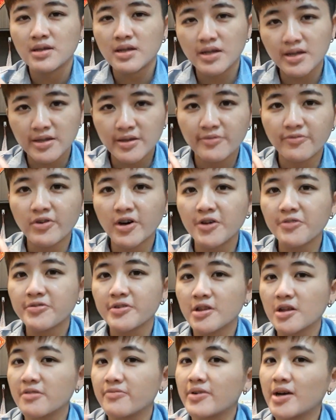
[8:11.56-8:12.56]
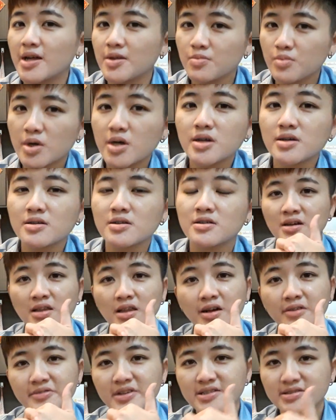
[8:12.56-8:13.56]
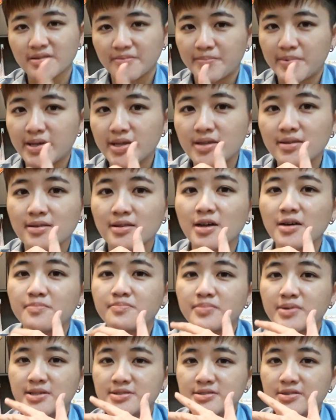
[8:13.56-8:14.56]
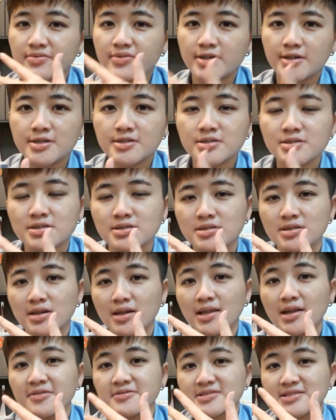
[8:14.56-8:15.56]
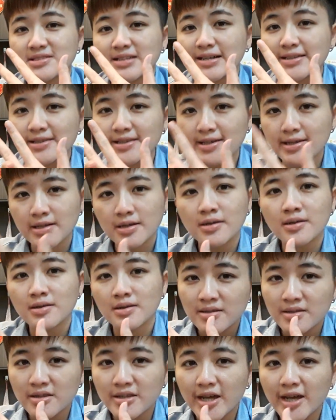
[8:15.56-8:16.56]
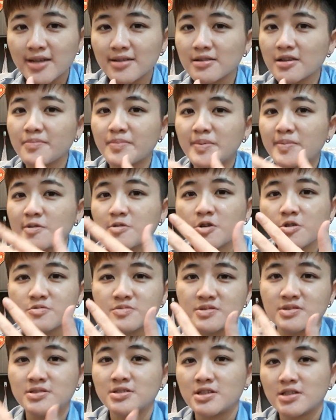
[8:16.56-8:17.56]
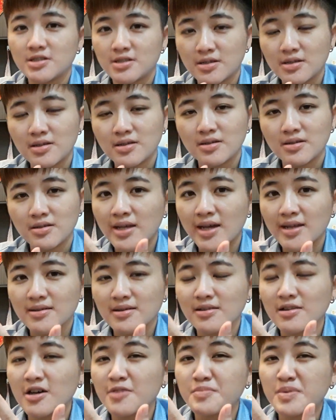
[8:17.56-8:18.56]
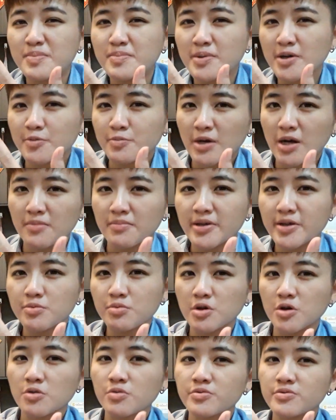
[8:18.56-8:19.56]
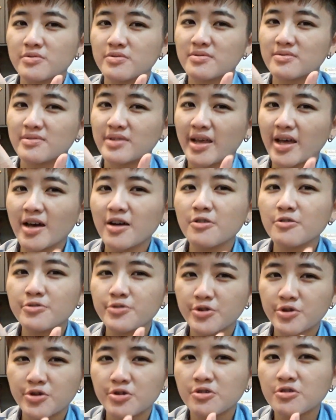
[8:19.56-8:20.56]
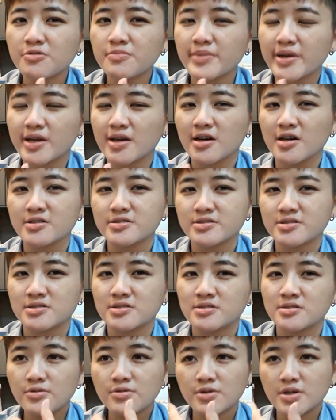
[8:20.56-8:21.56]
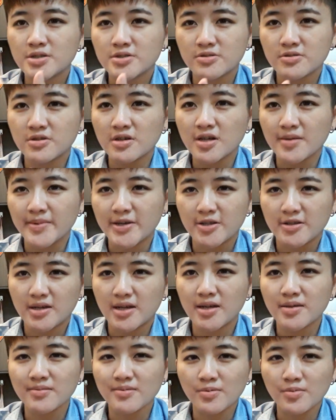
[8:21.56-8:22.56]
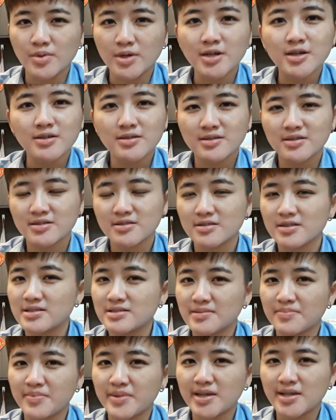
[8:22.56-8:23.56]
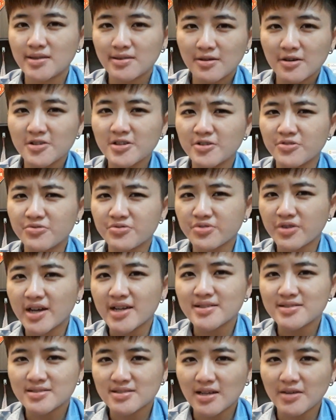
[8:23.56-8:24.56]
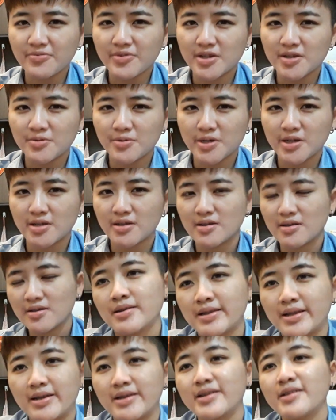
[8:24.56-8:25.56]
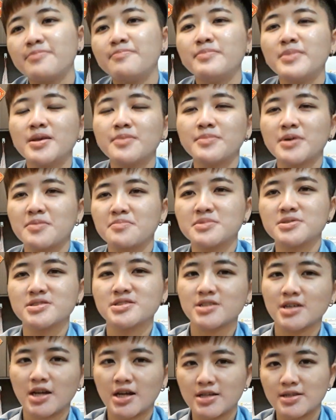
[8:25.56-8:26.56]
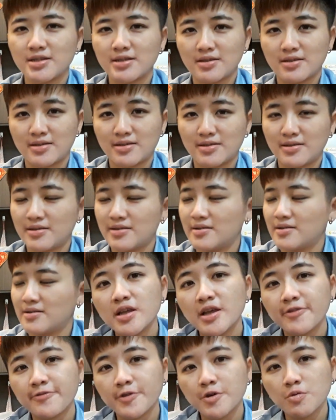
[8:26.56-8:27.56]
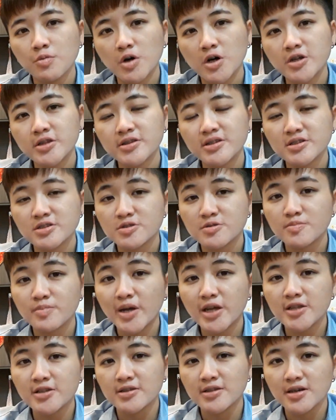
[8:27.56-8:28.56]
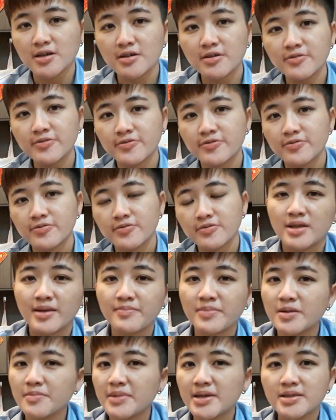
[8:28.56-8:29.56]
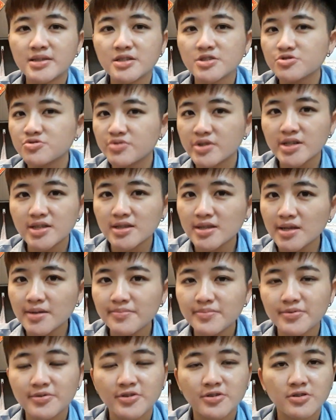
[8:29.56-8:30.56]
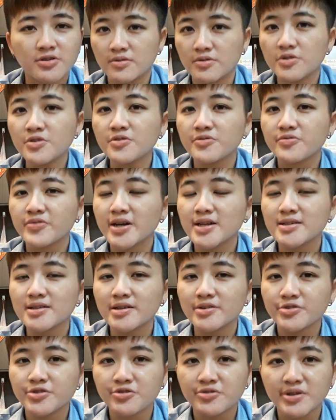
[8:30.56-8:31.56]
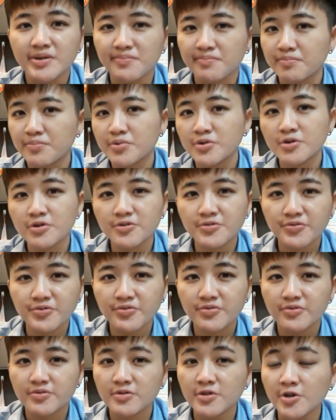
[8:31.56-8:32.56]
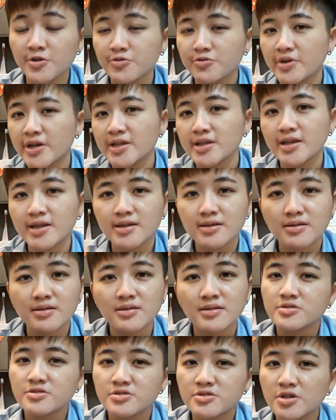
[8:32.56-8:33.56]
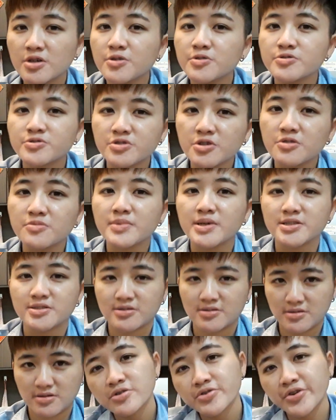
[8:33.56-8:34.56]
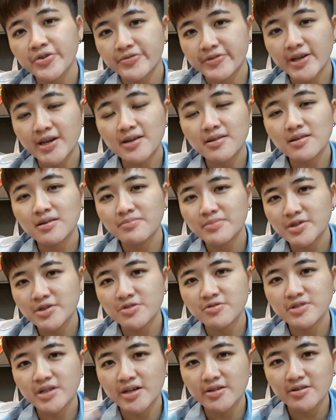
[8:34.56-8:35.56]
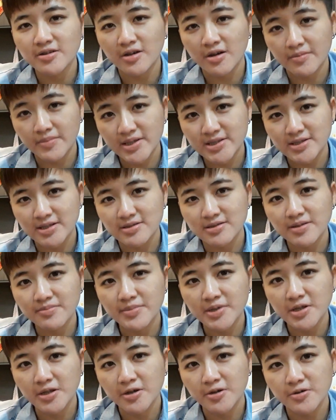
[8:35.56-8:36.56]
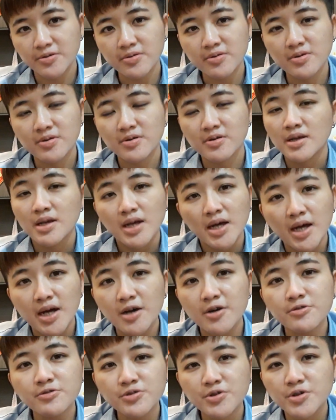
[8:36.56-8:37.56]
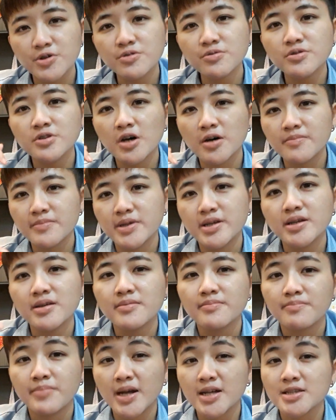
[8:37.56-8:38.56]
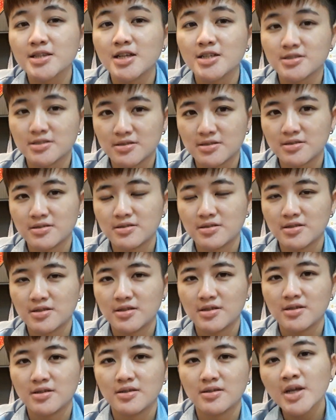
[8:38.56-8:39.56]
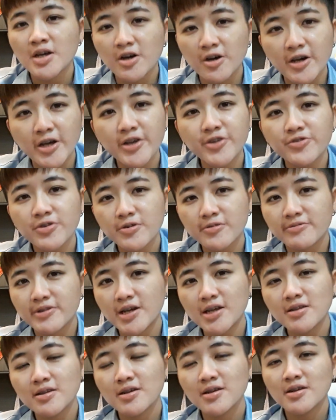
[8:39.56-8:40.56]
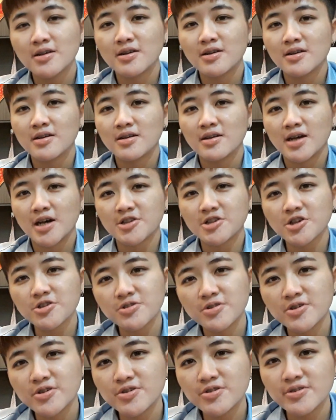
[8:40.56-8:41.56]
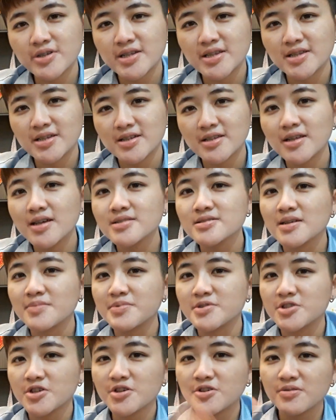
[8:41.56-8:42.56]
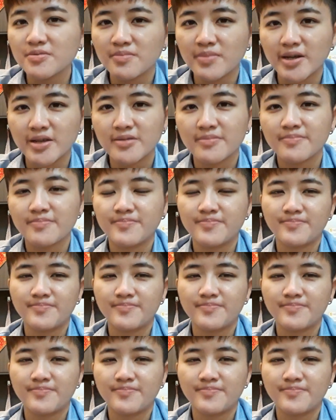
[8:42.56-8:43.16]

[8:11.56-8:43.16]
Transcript: It involves a lot of hard work, a lot of discipline, a lot of perseverance, a lot of studying that a lot of people don't see, that a lot of people probably won't tell you, because who wants to talk about hard work, discipline, all the dry stuff anyway? Like, give me my Maserati. If you want this bad enough, implement these 3 tips, you'll find that you improve your trading so much. So if that, let me know down in the comment section below, how do you normally backtest? Okay, so if that, I'll talk to you in the next episode. Bye.